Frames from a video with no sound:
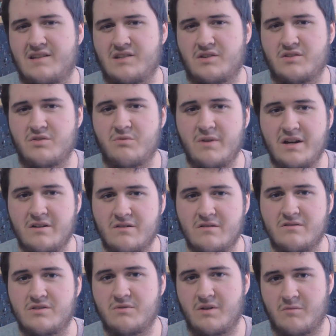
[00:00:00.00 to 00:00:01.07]
as a
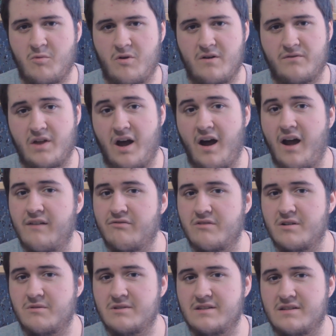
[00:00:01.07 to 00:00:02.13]
tweeter, doing more of the
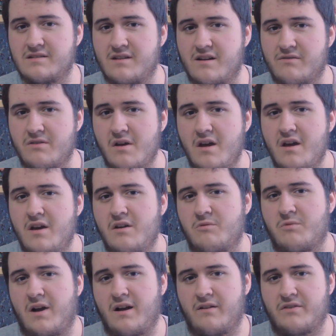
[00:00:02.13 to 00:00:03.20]
high-frequency stuff,
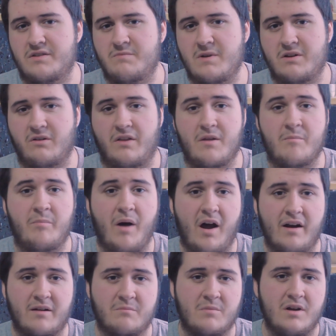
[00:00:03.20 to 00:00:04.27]
while the speaker on the
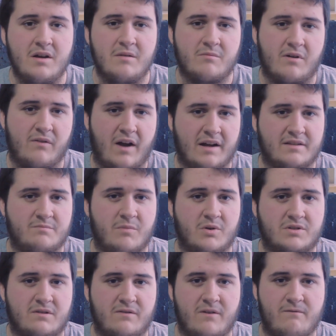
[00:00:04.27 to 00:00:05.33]
bottom provides
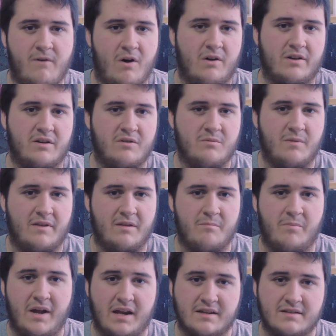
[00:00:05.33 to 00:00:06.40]
most of the volume and the
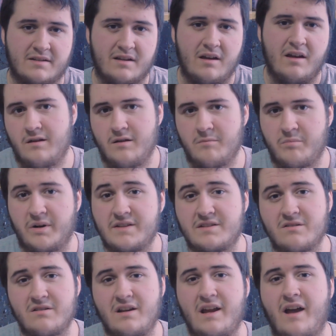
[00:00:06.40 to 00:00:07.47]
bass. But it
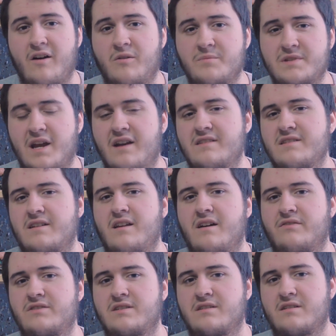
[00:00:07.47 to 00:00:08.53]
certainly helps and is
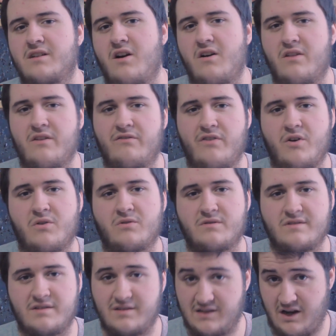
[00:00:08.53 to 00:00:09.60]
enough to call the
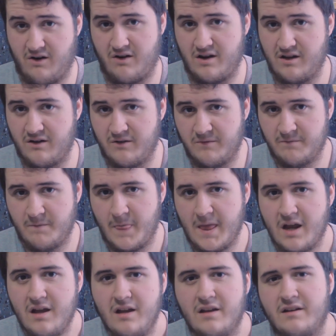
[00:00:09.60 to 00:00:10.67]
phone stereo.
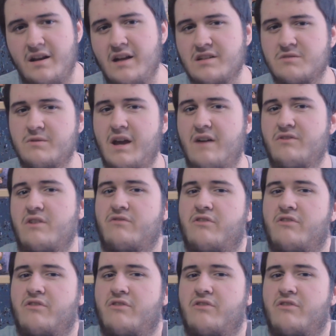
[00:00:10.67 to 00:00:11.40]
Next, we have the